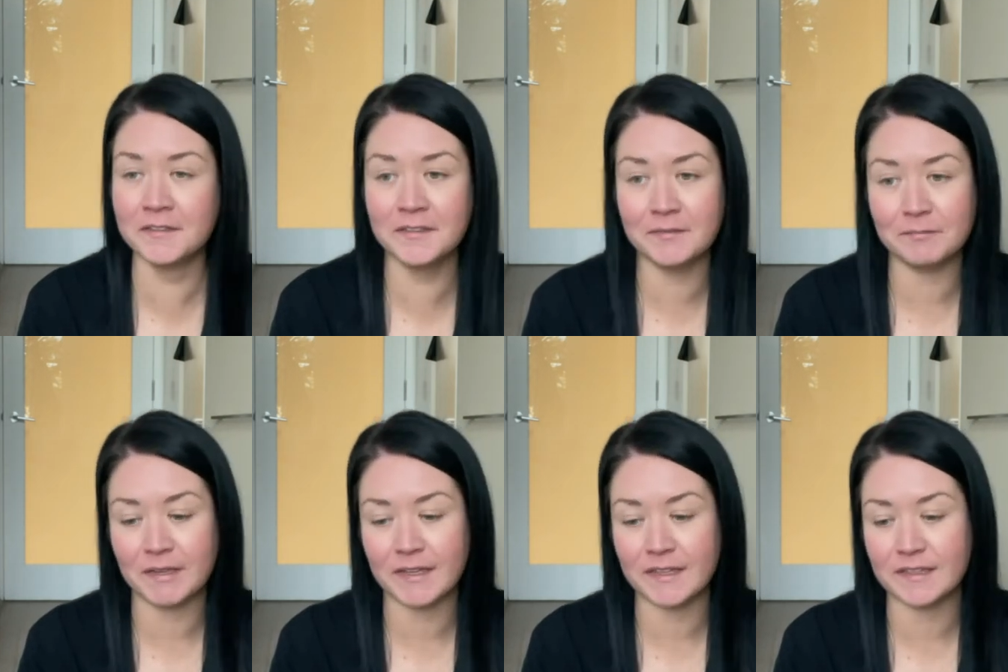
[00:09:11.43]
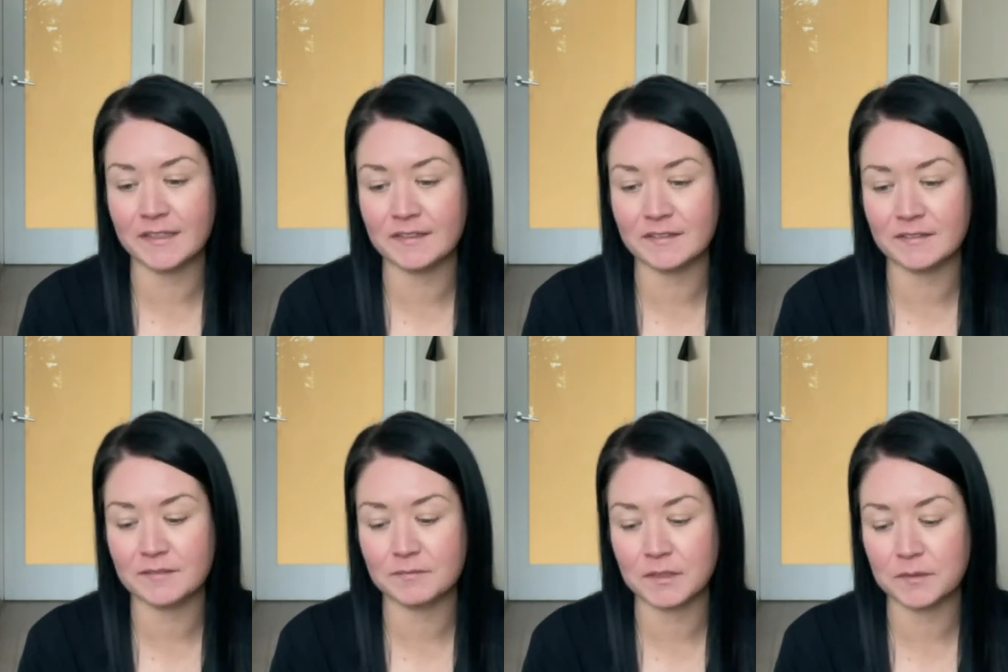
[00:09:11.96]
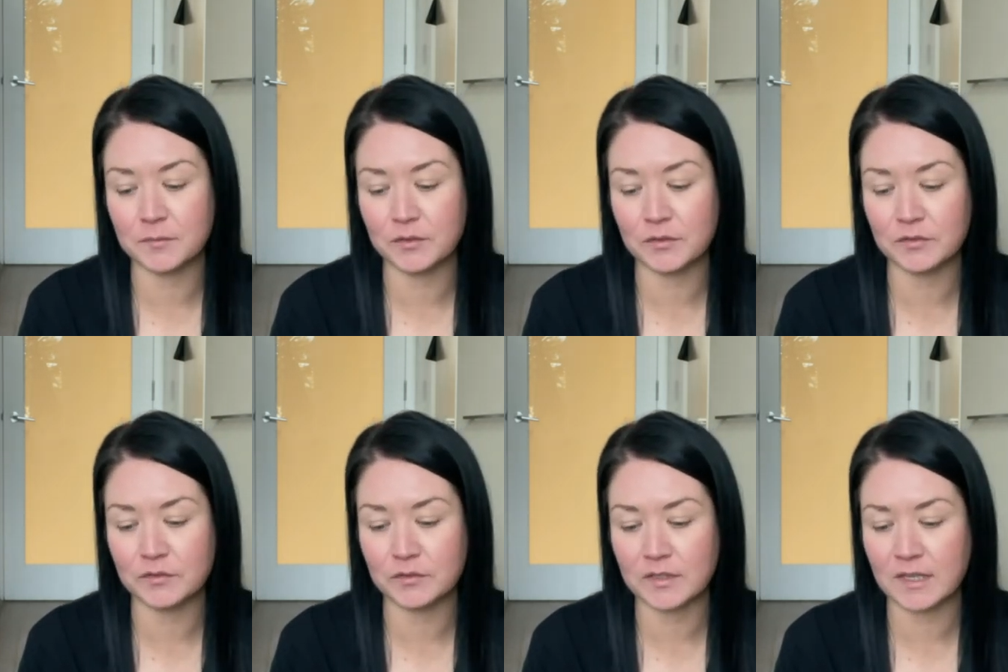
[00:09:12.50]
my my
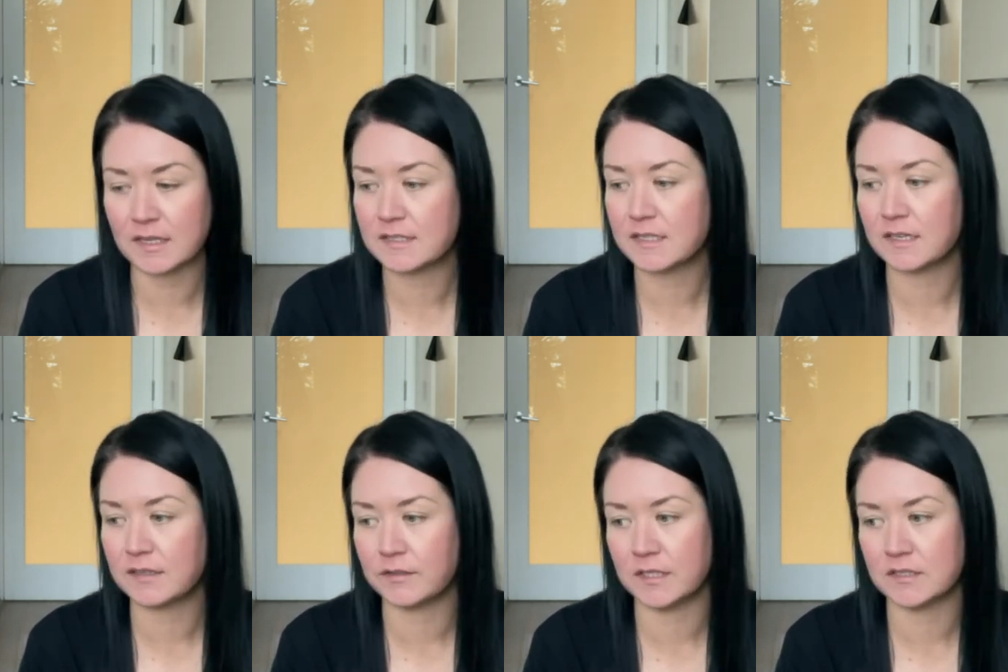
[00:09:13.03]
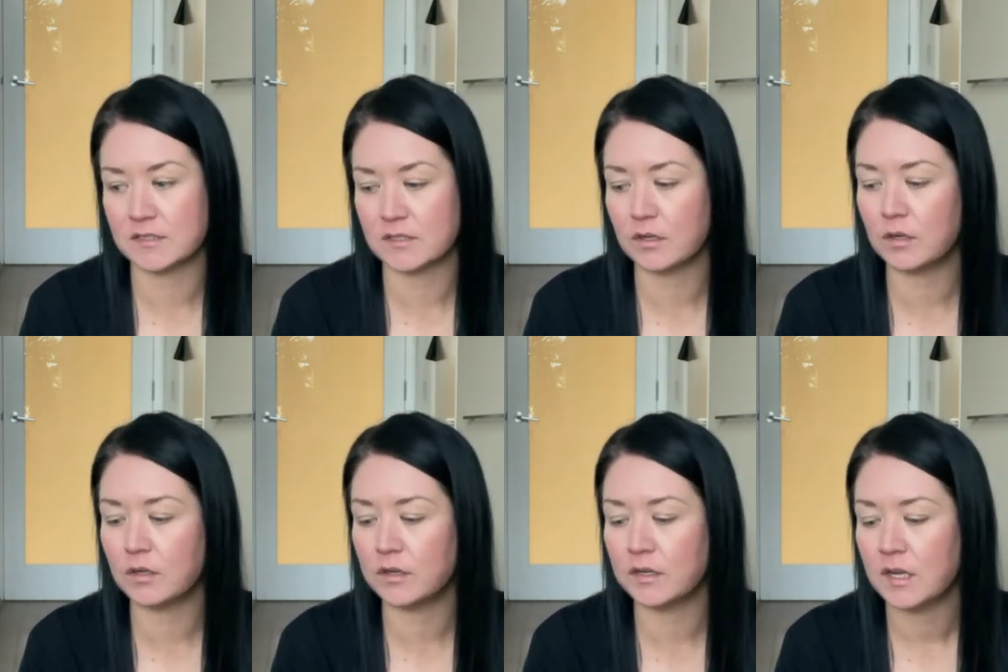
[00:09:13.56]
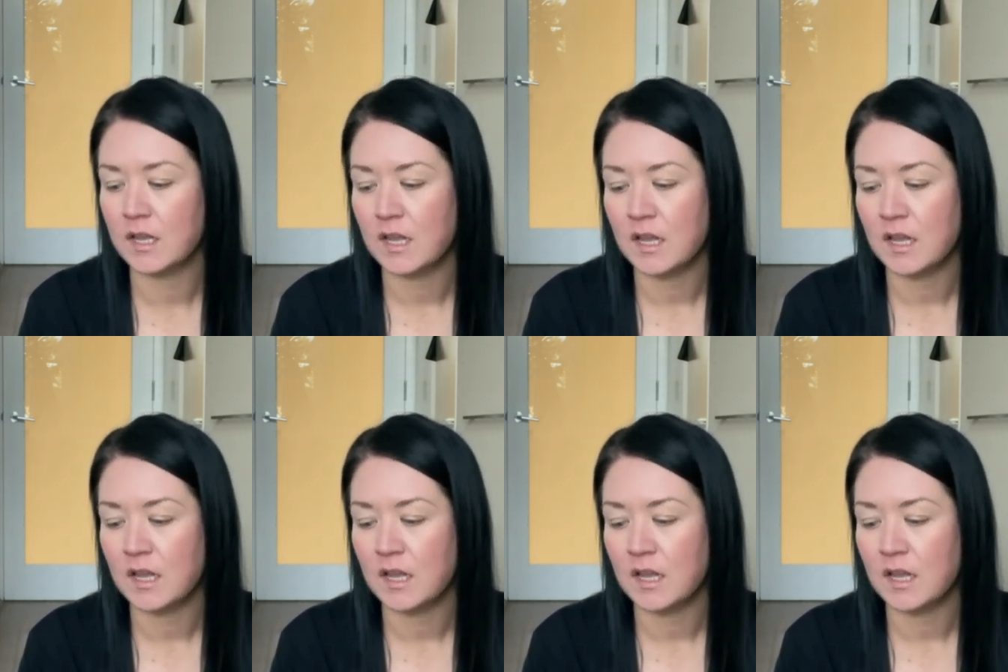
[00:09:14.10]
beautiful Cartier ring is gone.